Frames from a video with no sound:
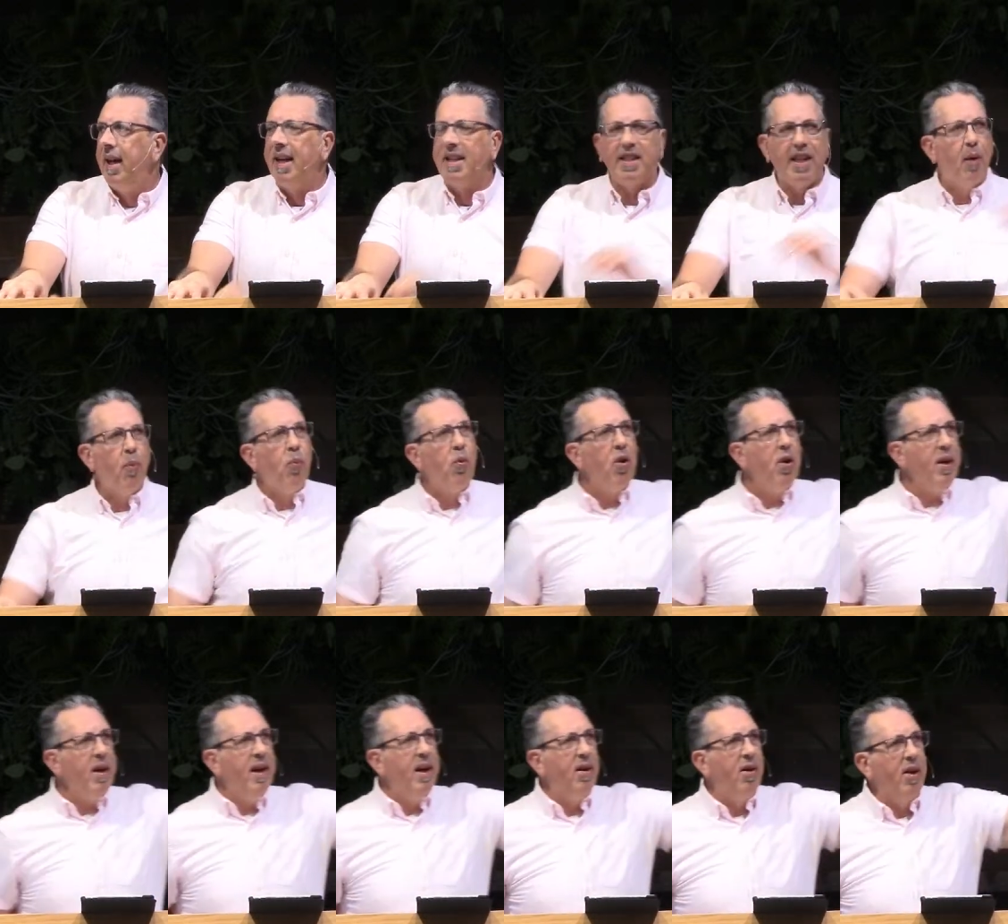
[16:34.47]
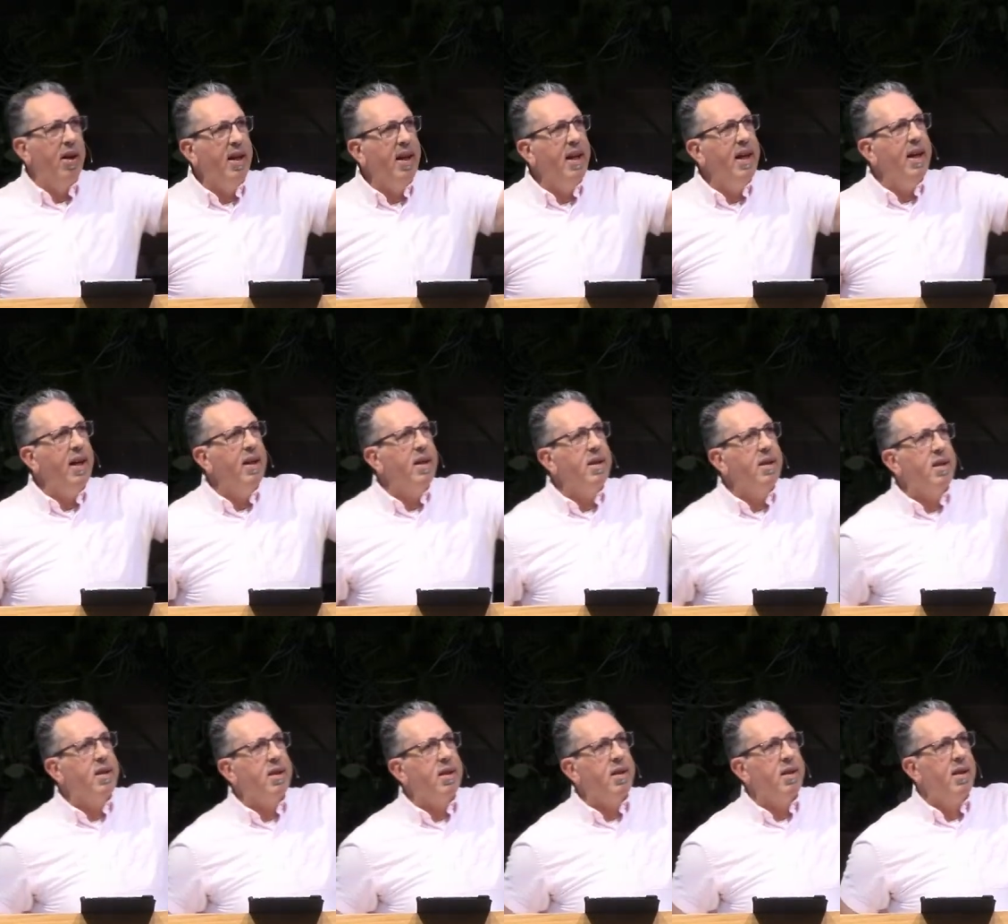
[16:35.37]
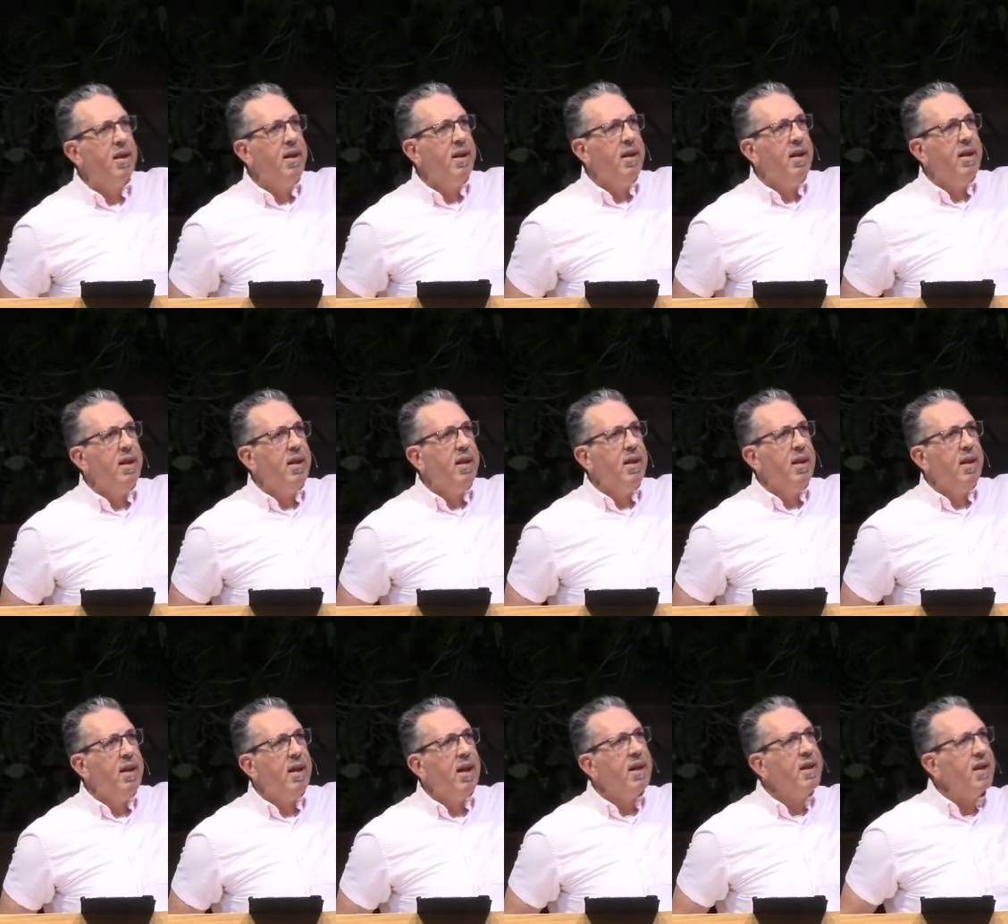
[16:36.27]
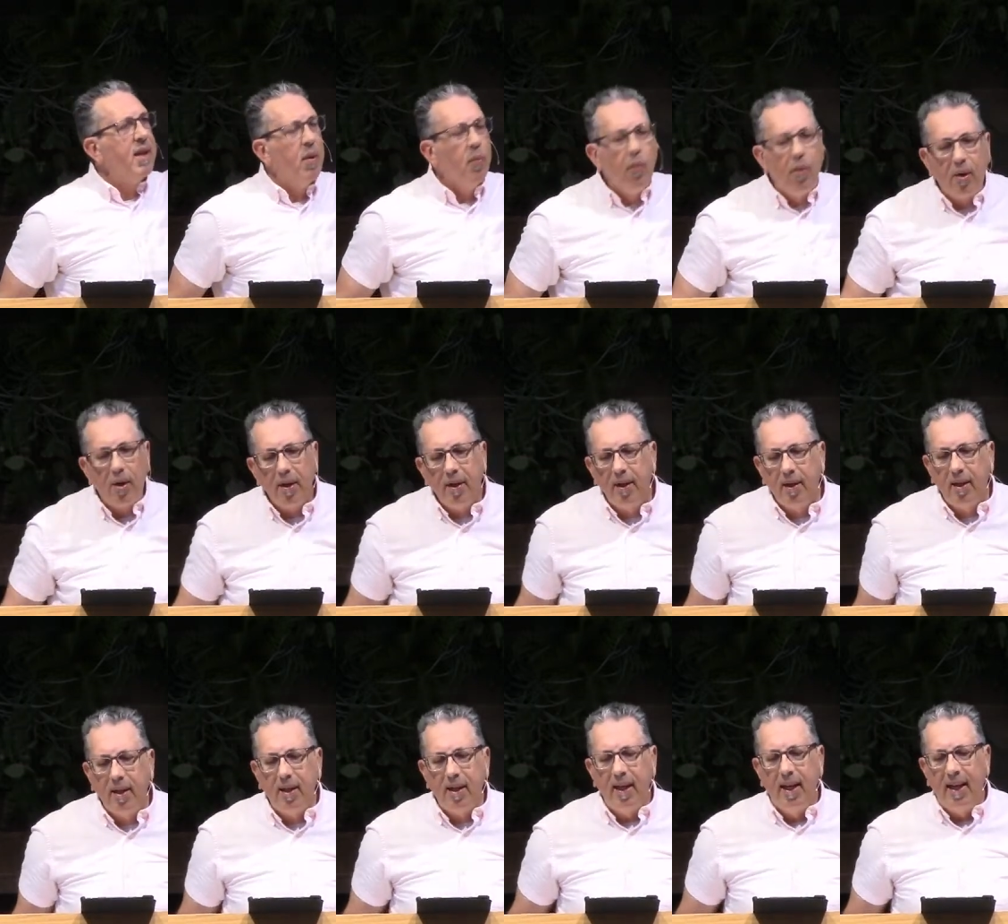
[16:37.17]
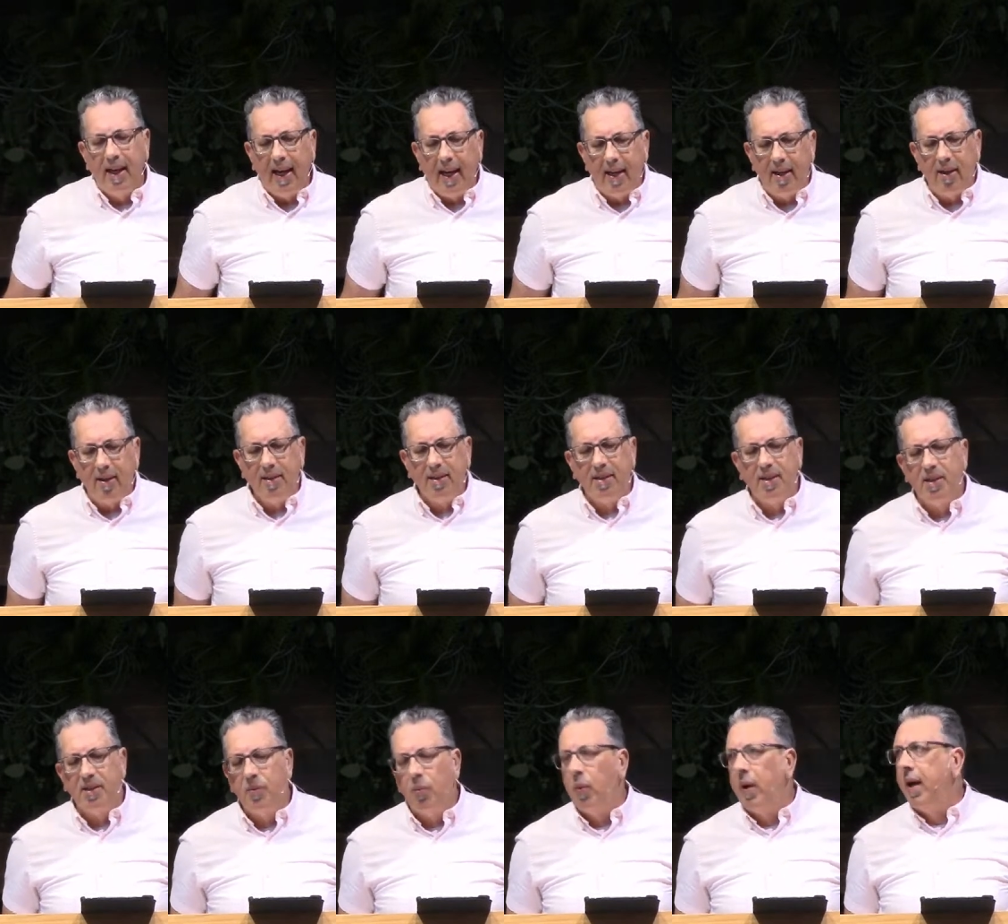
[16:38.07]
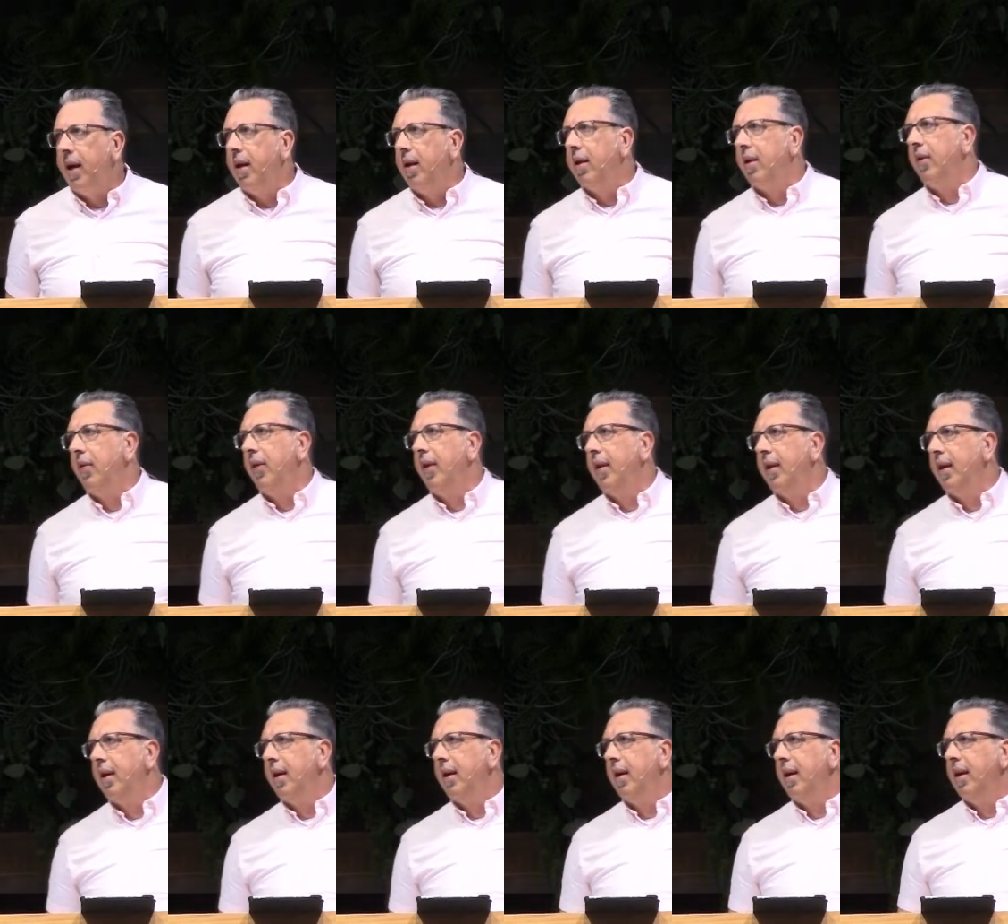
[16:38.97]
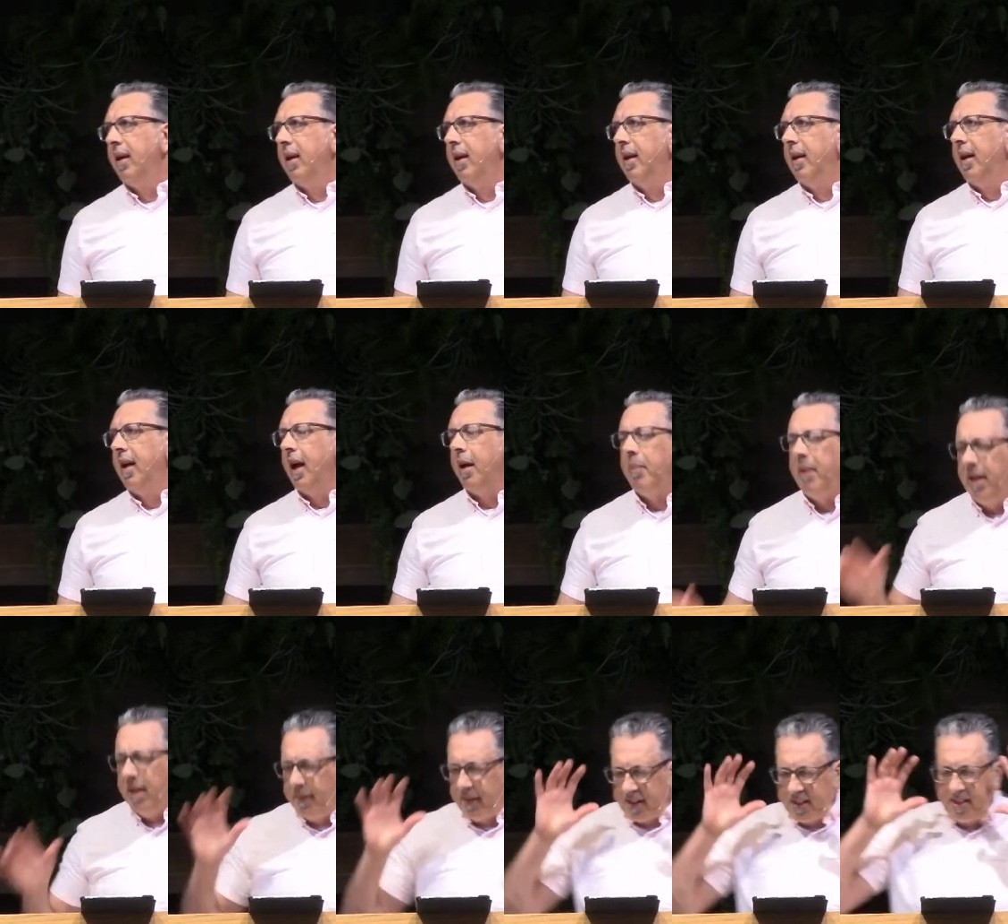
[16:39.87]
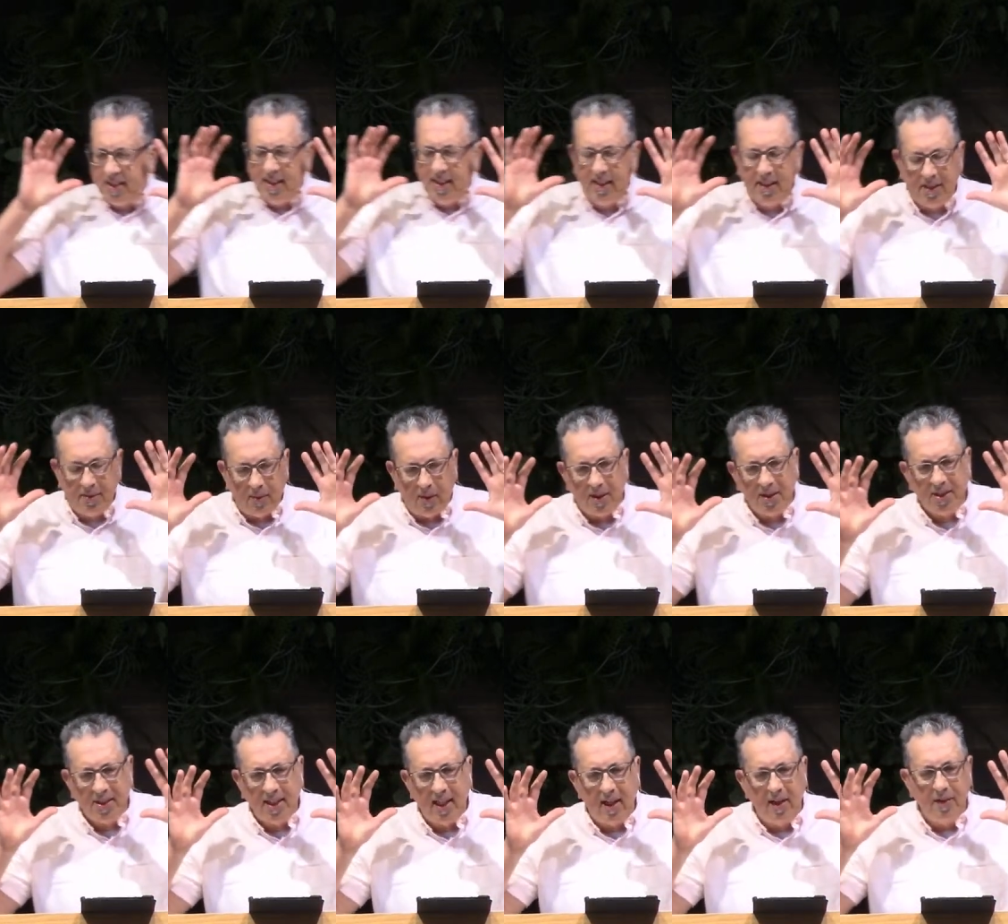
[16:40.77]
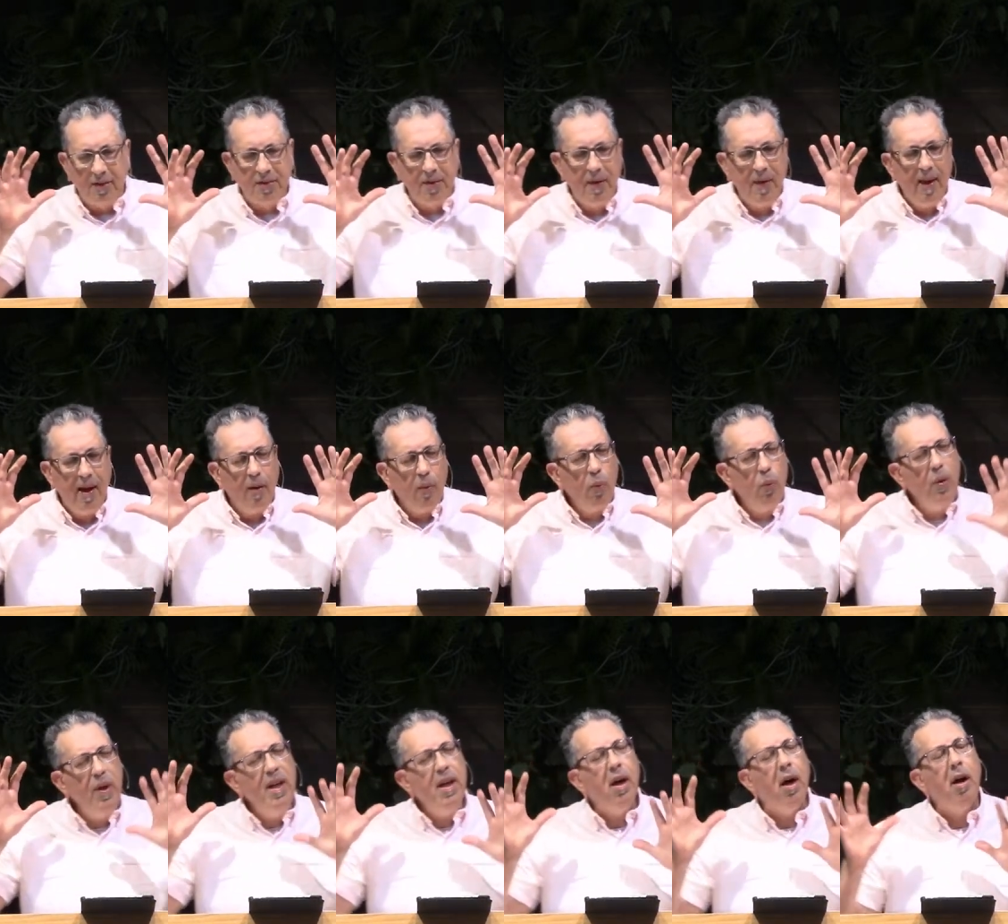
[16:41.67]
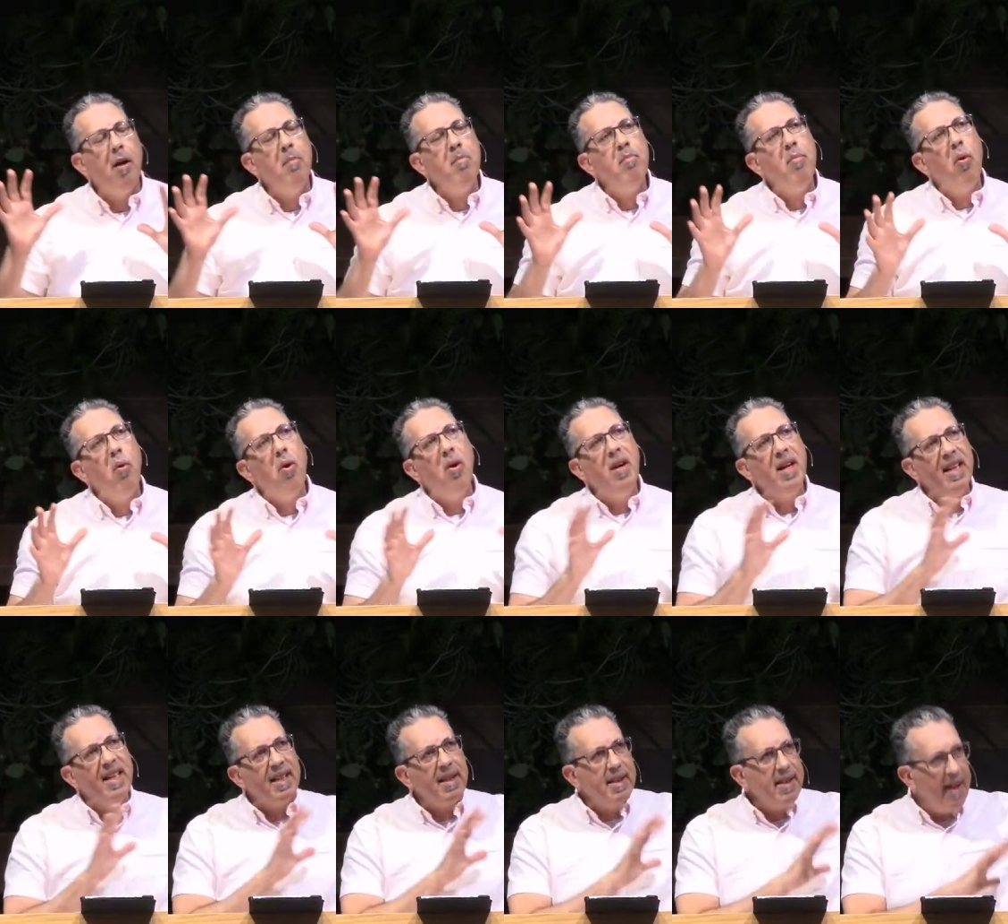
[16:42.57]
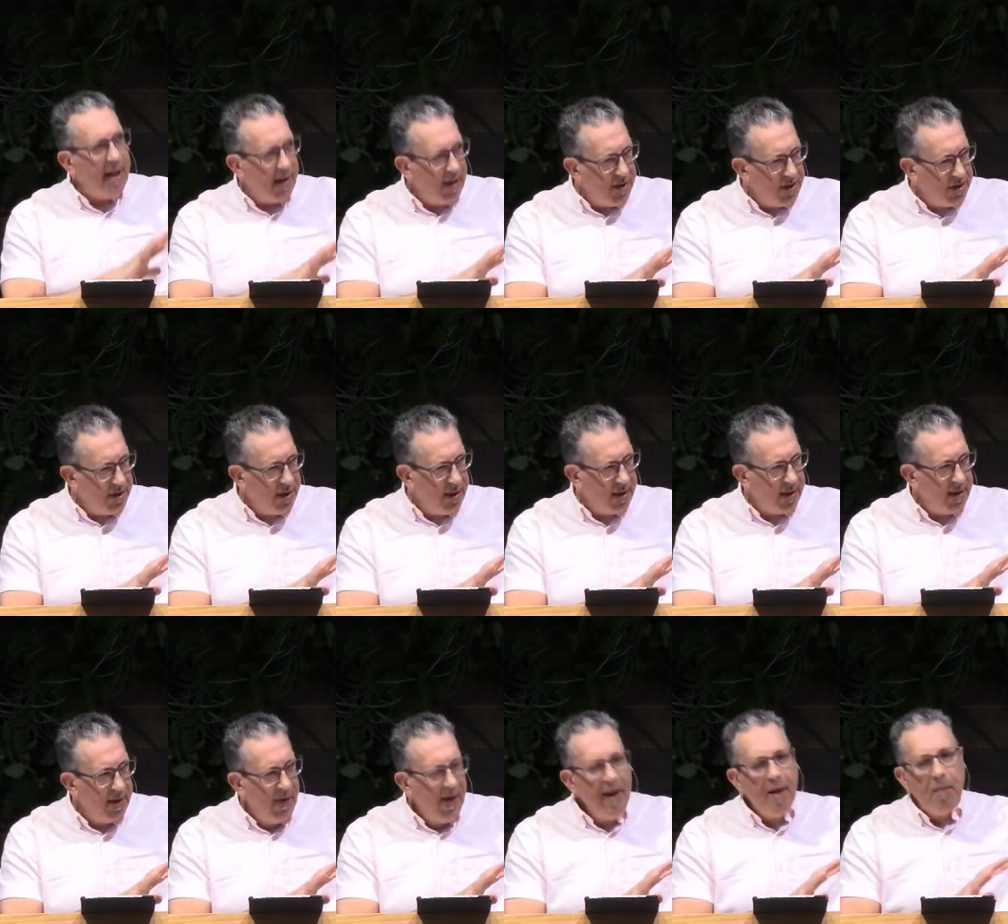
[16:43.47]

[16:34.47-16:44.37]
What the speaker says: It's at work in our kids. It's at work in adults as well. How many of us think to ourselves, we are more intelligent,